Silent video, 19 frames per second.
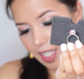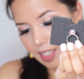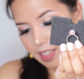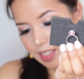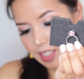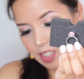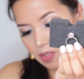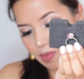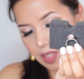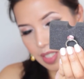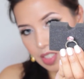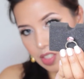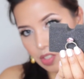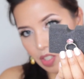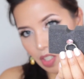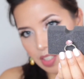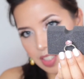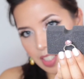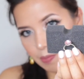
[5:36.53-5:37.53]
and this one is
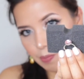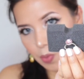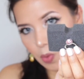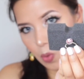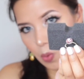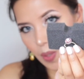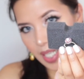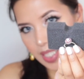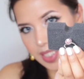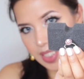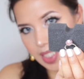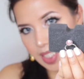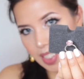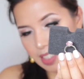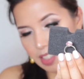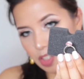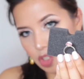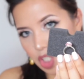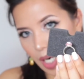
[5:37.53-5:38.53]
called the
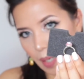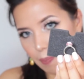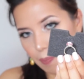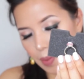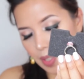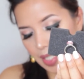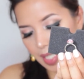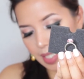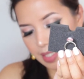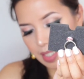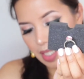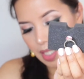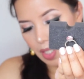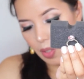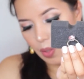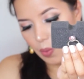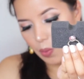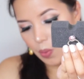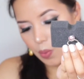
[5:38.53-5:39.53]
Poetic Droplet
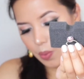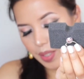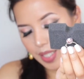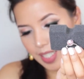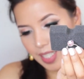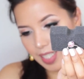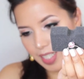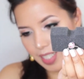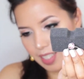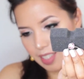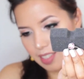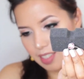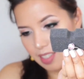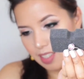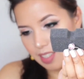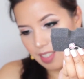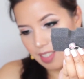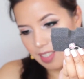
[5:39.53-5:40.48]
Ring.